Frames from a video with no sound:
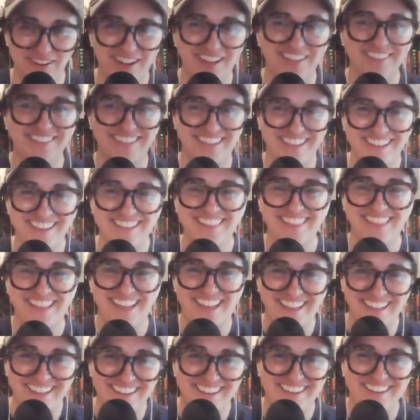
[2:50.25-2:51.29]
I'll take
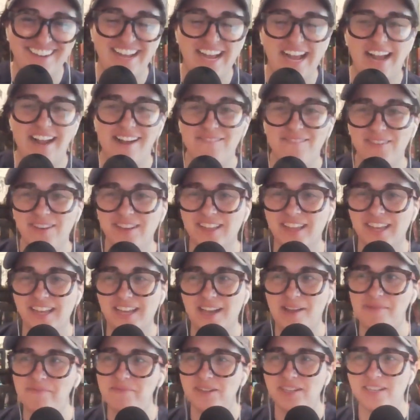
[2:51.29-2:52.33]
that. I feel like
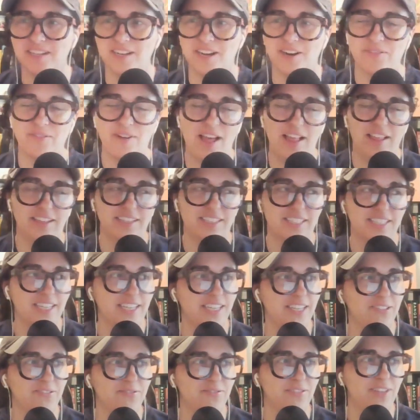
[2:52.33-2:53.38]
I'm a
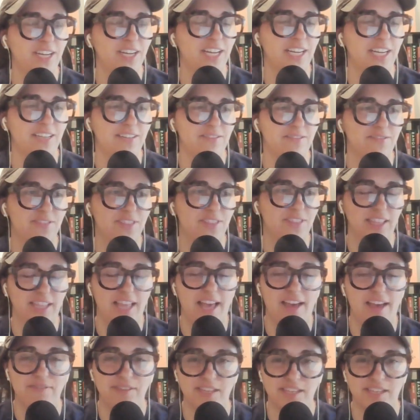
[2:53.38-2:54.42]
relative of the
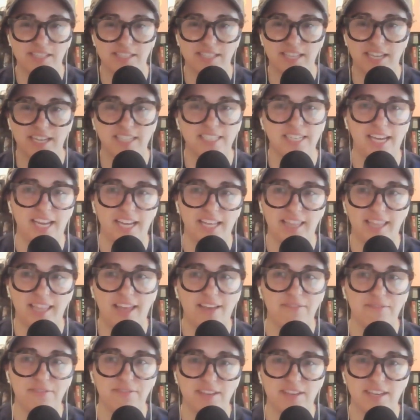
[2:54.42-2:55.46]
Levies, like Dan
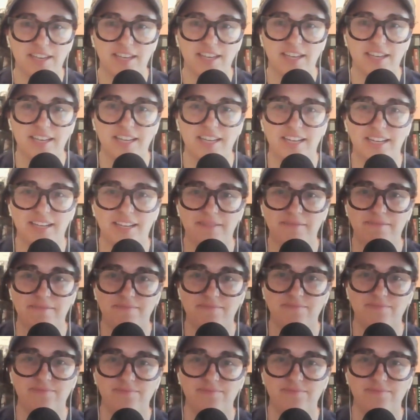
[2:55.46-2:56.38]
Levy, and